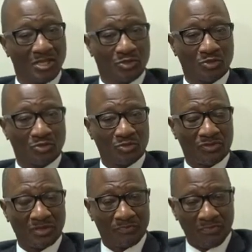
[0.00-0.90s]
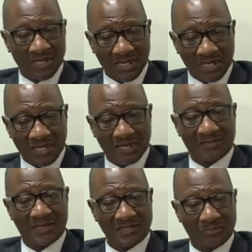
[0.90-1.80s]
So there's been
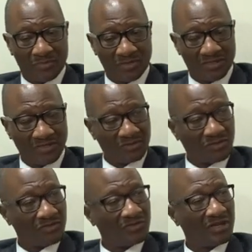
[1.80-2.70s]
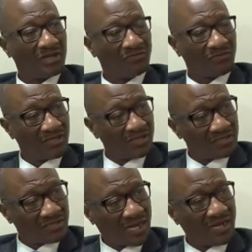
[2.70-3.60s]
that breeding of
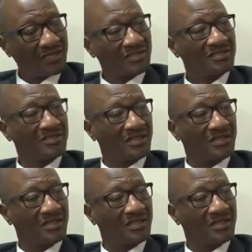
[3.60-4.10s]
talents